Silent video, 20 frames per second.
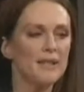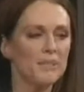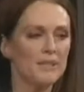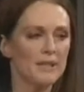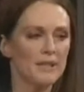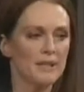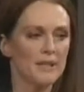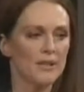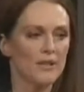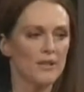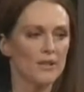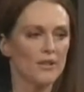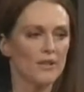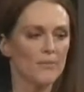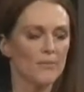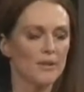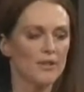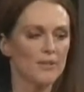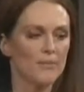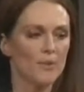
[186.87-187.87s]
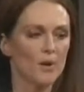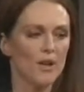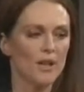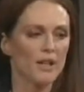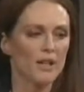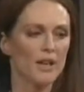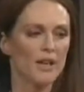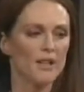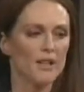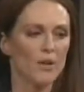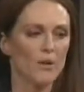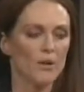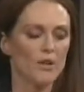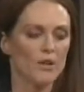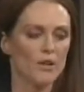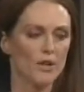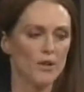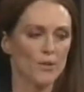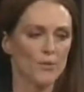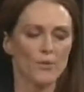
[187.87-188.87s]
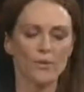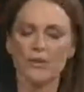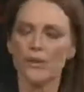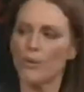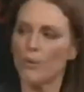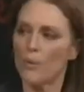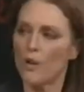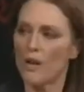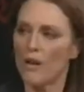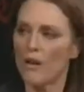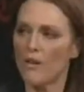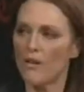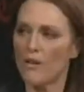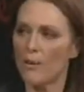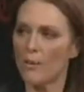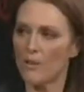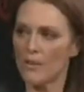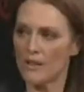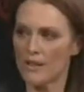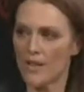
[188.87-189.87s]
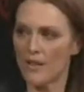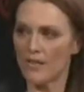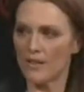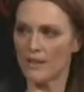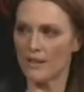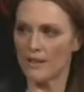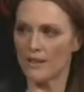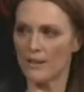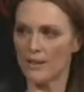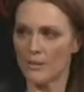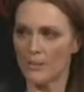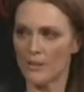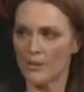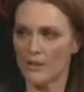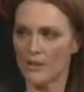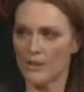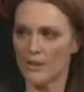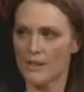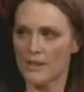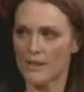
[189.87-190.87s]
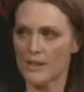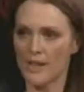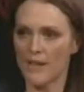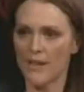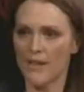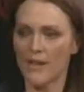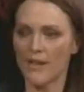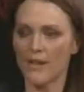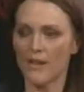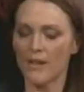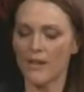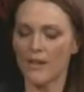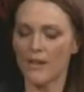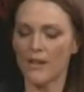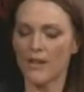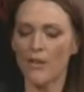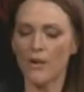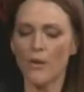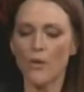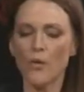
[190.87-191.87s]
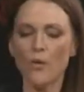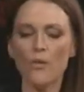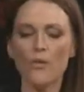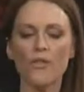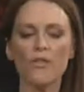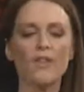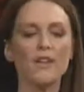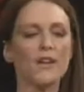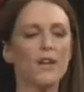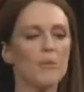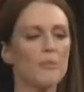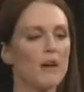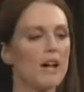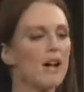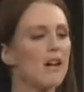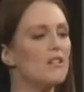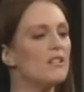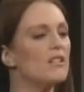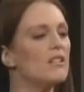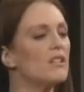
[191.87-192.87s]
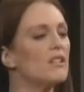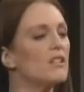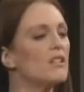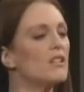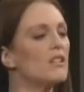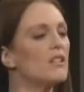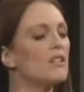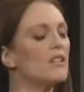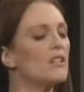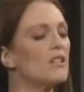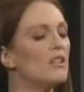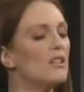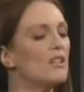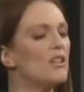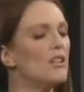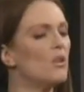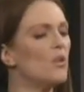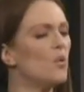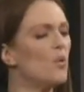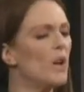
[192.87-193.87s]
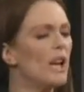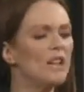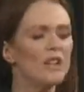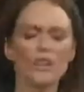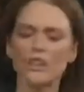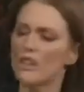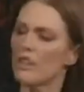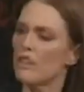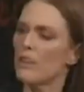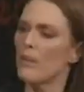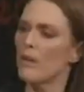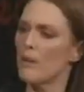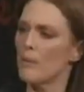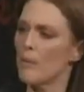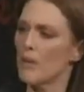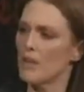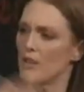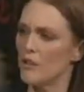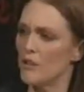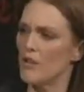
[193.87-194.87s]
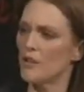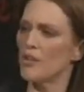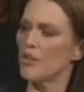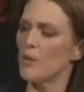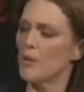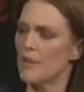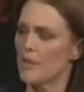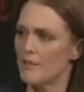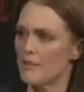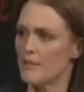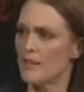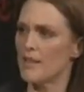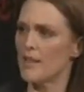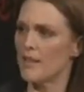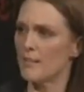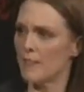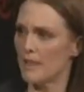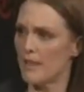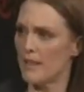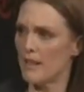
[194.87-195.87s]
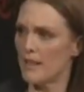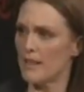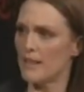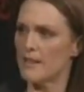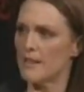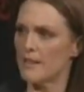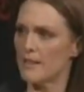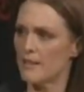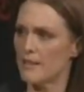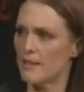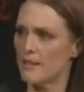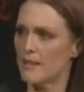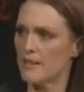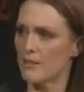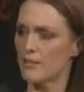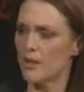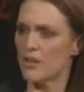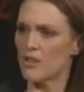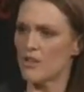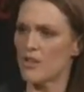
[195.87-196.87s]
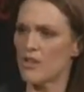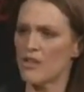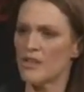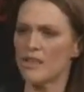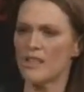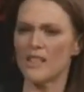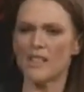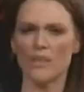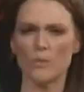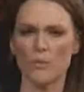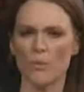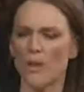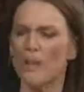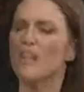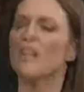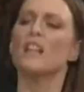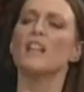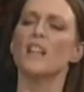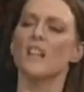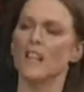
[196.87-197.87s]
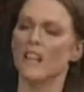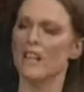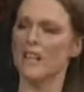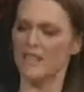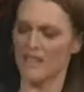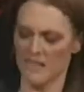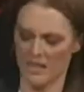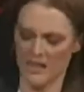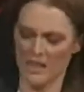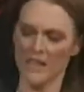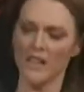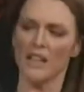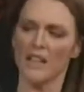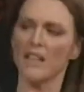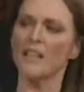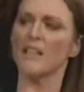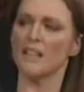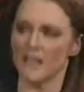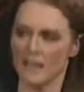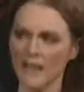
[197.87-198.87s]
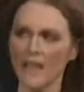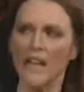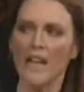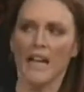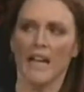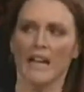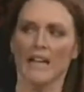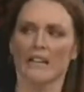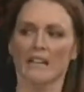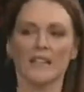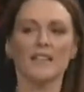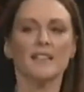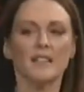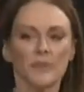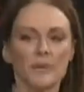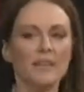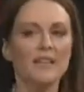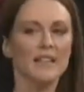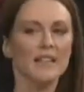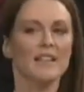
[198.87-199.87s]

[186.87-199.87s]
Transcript: in particular, because Mark and I know each other really well, there were definitely liberties. And the whole thing about, when I look at you, I see my kid's expressions, and he went, and I said, yeah, like that, like, and he went,